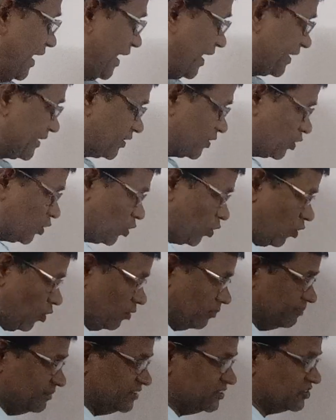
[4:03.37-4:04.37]

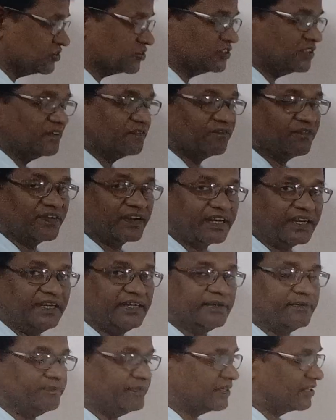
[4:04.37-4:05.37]
Hetero means
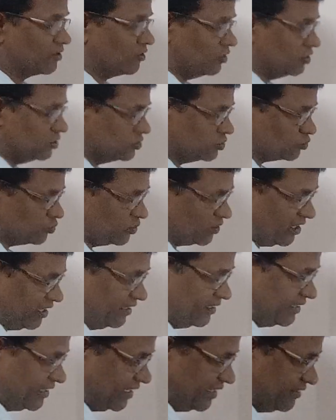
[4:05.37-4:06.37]
different, because we
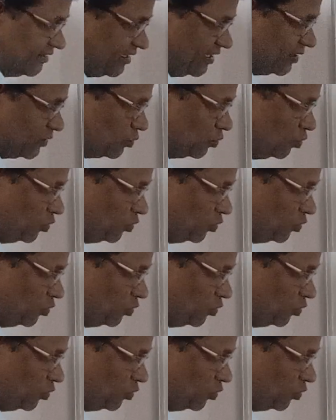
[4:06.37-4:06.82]
contain the